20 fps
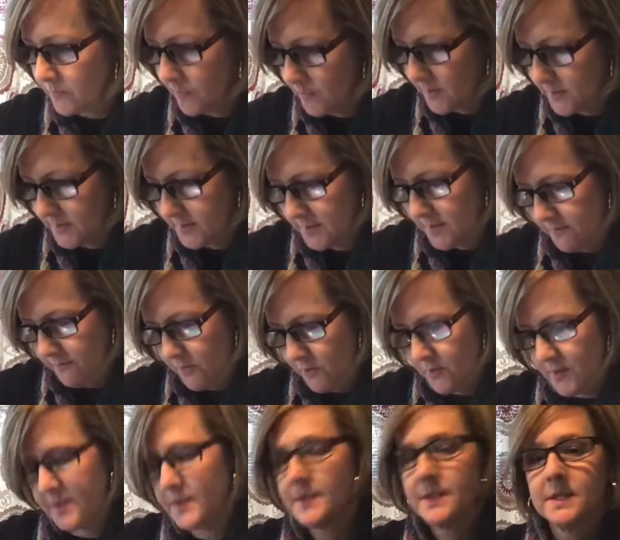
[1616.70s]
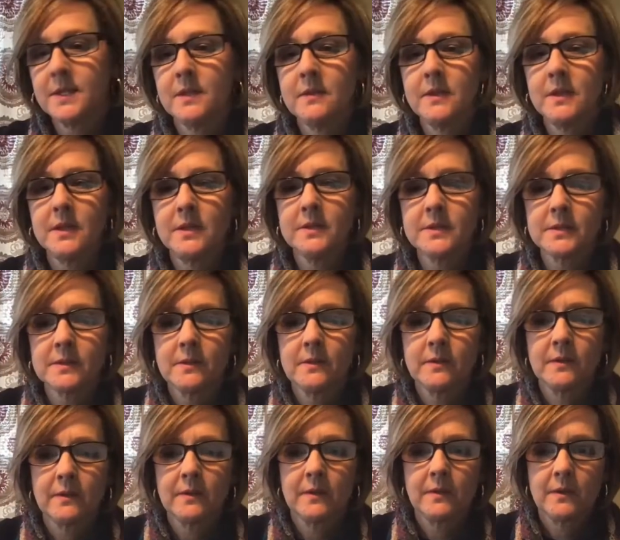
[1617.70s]
See if you can see these
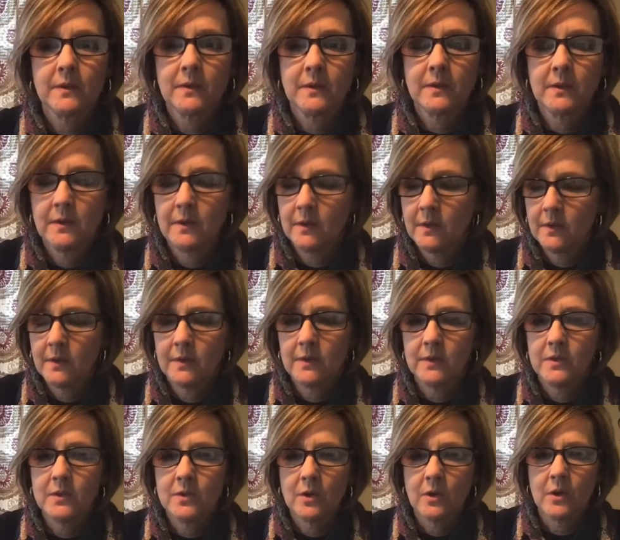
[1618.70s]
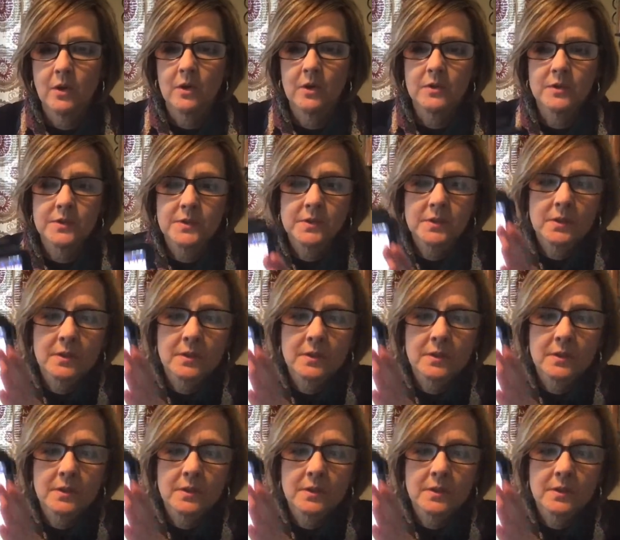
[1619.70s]
yarns.